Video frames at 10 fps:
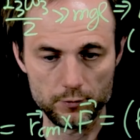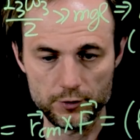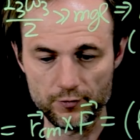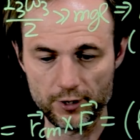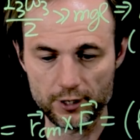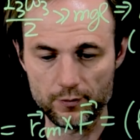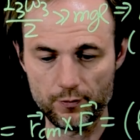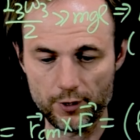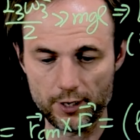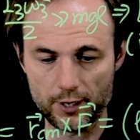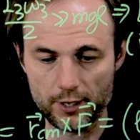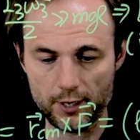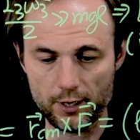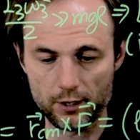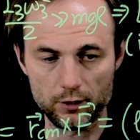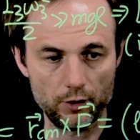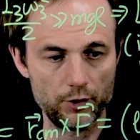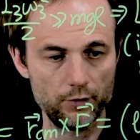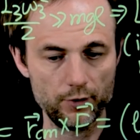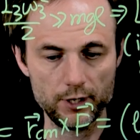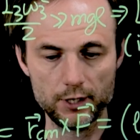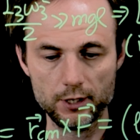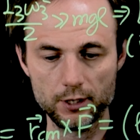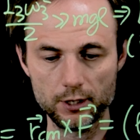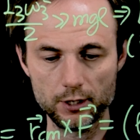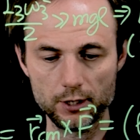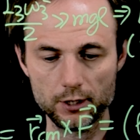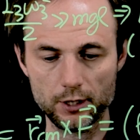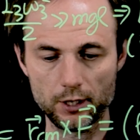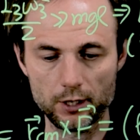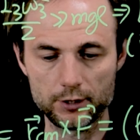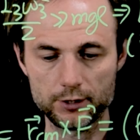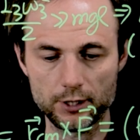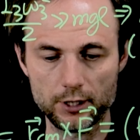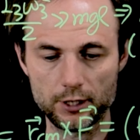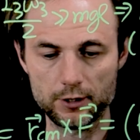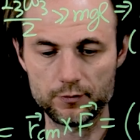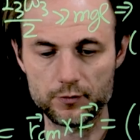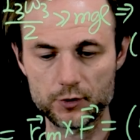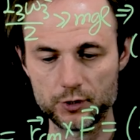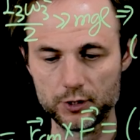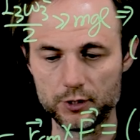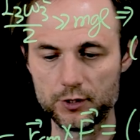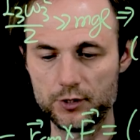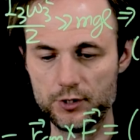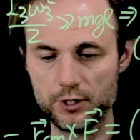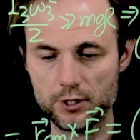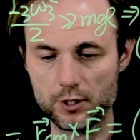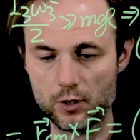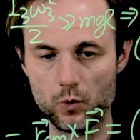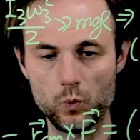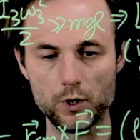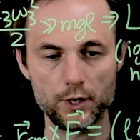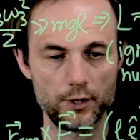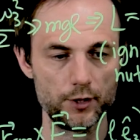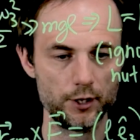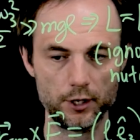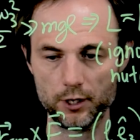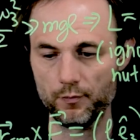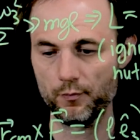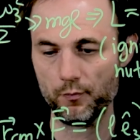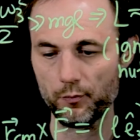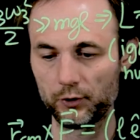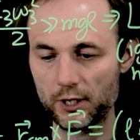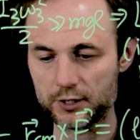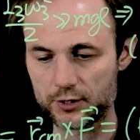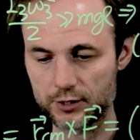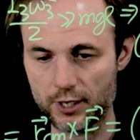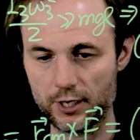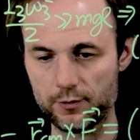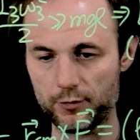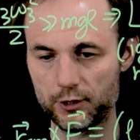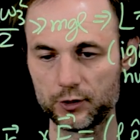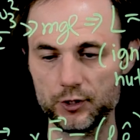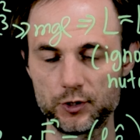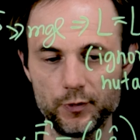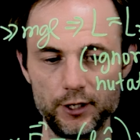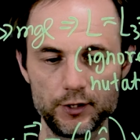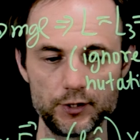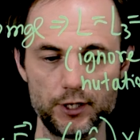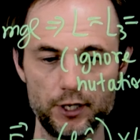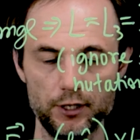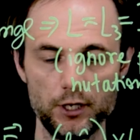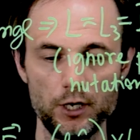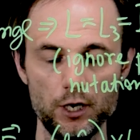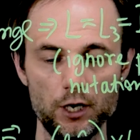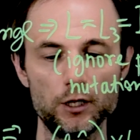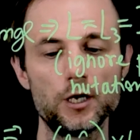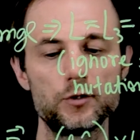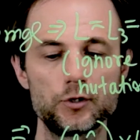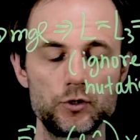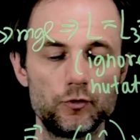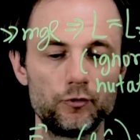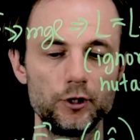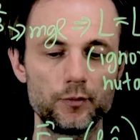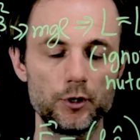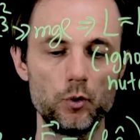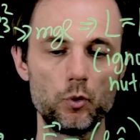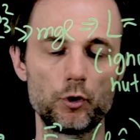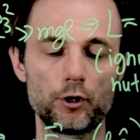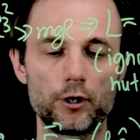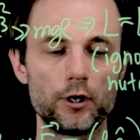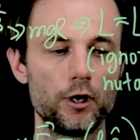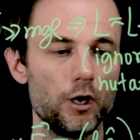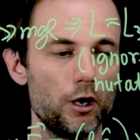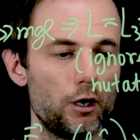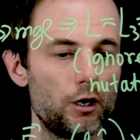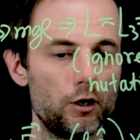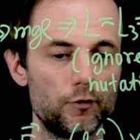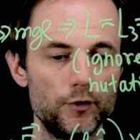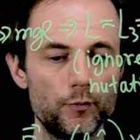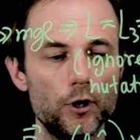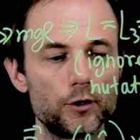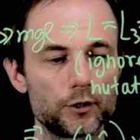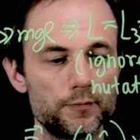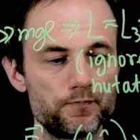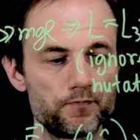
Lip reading: divided by L3 times z, with plus sign, because this minus sign allows us to flip the order of the product.